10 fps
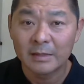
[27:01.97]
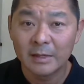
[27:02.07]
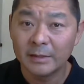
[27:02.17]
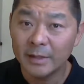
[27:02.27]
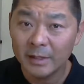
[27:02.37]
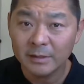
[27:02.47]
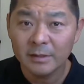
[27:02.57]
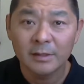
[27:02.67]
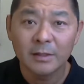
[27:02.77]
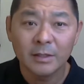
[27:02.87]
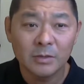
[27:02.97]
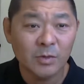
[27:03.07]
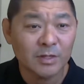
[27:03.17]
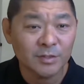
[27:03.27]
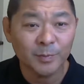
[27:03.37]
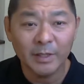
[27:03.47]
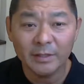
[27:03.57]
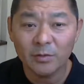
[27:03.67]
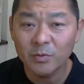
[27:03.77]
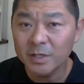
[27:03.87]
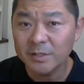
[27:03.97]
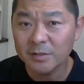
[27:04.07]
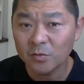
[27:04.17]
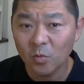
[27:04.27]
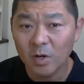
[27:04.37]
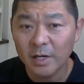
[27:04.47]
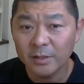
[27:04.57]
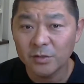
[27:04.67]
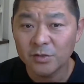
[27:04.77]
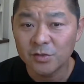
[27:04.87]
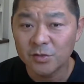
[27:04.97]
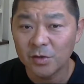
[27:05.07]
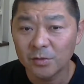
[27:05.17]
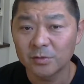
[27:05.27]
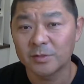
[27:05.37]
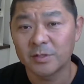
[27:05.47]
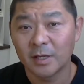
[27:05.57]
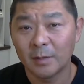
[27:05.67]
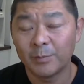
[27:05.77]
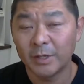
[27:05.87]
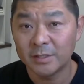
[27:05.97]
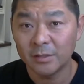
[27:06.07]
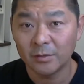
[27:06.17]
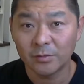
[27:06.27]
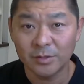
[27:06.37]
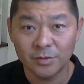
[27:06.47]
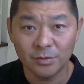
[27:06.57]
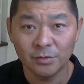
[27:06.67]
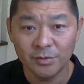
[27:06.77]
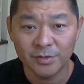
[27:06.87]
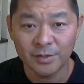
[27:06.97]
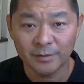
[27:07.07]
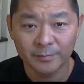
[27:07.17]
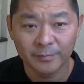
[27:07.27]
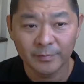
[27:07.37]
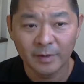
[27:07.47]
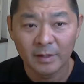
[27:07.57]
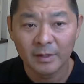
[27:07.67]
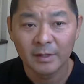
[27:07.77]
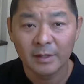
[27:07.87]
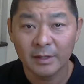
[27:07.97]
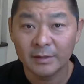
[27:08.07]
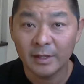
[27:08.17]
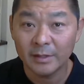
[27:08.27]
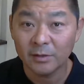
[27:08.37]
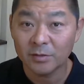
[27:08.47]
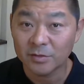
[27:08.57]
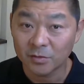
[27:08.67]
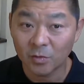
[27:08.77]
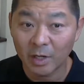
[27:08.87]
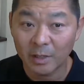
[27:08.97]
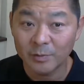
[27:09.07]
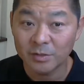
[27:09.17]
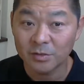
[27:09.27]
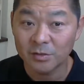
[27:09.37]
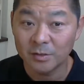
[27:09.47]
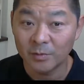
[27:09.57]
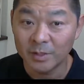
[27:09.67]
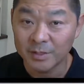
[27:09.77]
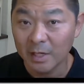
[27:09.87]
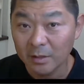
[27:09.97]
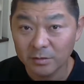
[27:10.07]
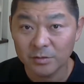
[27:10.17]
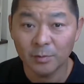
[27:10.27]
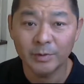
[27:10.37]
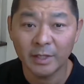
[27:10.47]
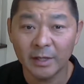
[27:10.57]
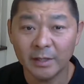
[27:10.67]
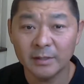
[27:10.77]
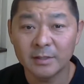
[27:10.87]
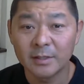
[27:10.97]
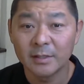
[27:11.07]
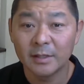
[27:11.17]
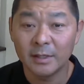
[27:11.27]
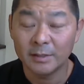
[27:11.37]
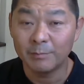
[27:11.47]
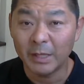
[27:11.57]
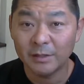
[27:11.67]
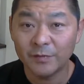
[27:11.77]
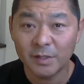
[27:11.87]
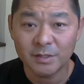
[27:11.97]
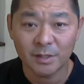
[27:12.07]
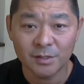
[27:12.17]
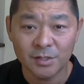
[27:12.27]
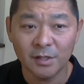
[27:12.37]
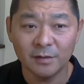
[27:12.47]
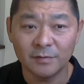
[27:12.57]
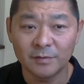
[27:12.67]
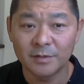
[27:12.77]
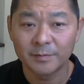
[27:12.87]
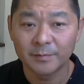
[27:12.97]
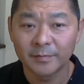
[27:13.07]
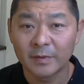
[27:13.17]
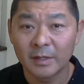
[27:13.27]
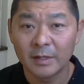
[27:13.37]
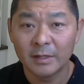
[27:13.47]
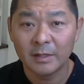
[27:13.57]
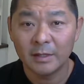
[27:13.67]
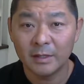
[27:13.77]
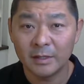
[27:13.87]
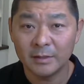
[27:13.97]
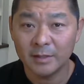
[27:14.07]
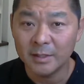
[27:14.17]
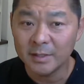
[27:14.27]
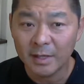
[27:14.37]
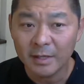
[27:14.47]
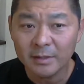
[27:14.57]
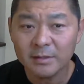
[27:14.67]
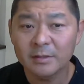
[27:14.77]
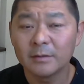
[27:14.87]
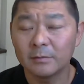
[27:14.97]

And then you explain the reasons why you chose a particular solution. And then you describe the results obtained and the benefits achieved. And in the end,